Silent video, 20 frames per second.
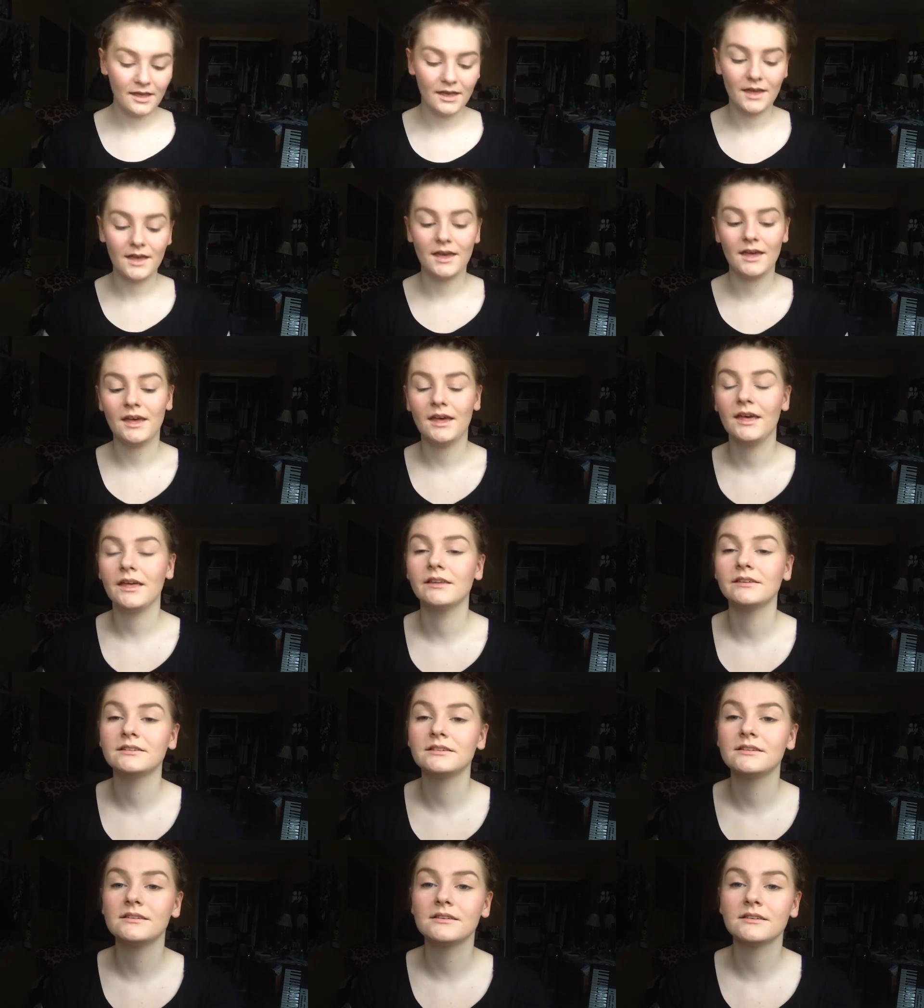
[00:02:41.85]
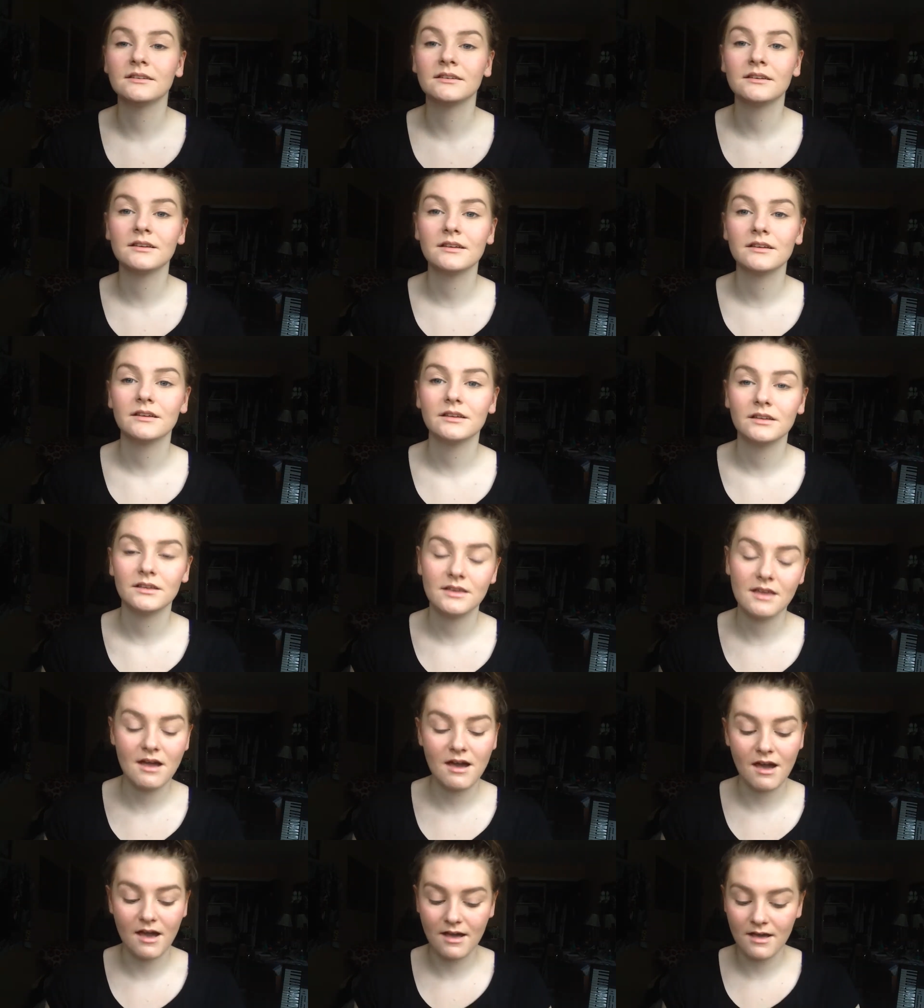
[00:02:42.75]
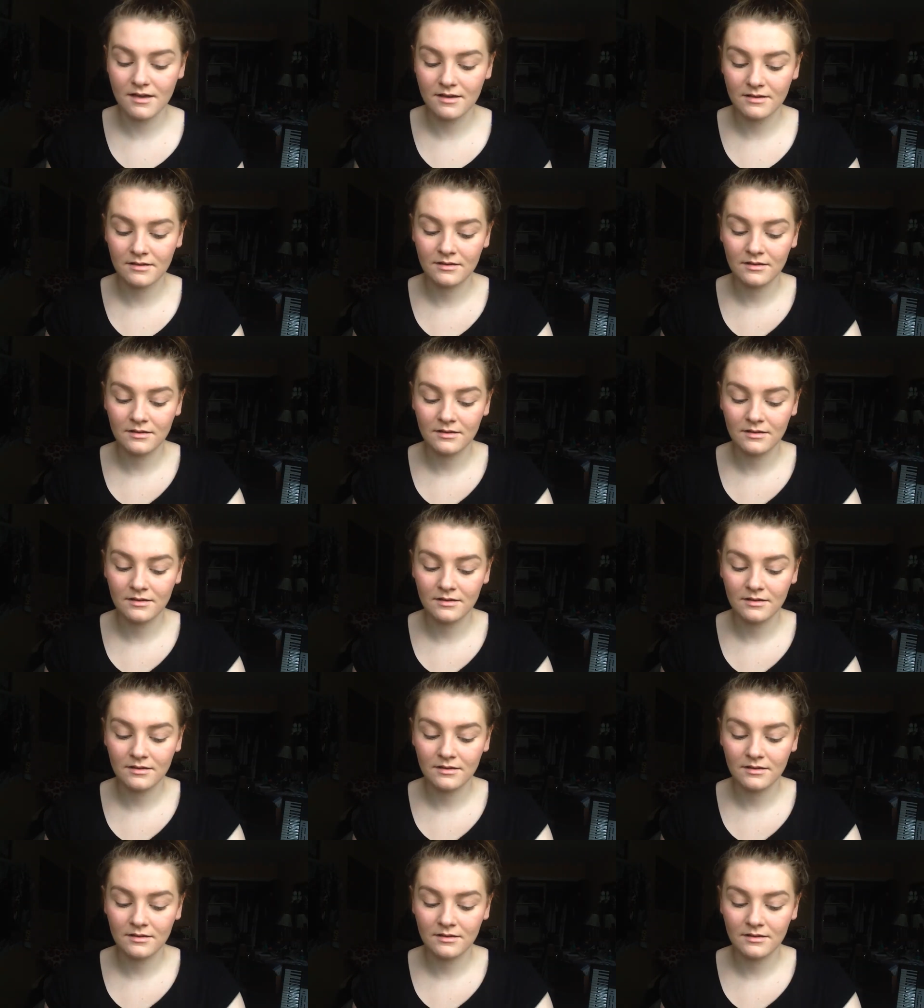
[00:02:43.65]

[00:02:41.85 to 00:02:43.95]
And yeah,